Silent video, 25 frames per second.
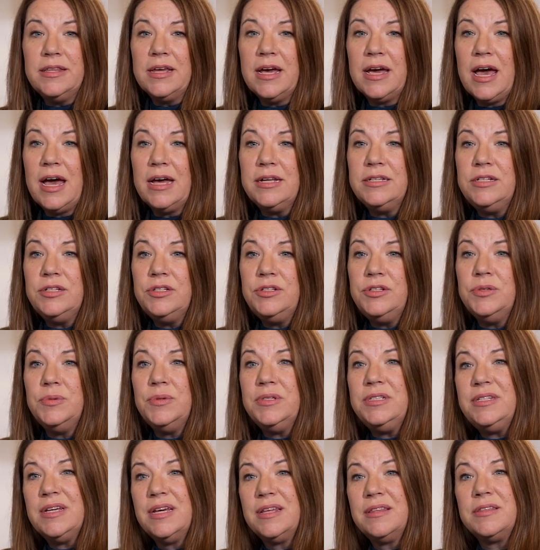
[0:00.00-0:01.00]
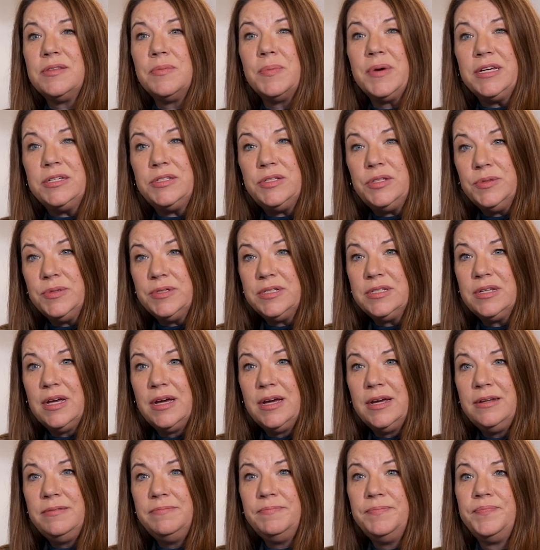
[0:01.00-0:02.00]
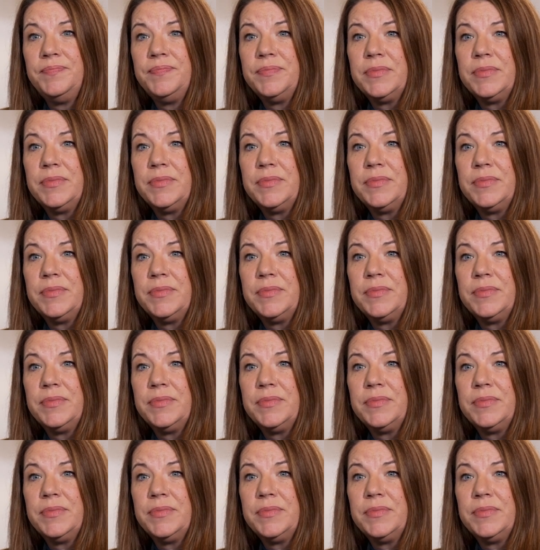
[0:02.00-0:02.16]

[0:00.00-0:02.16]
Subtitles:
that had to do with death by suicide.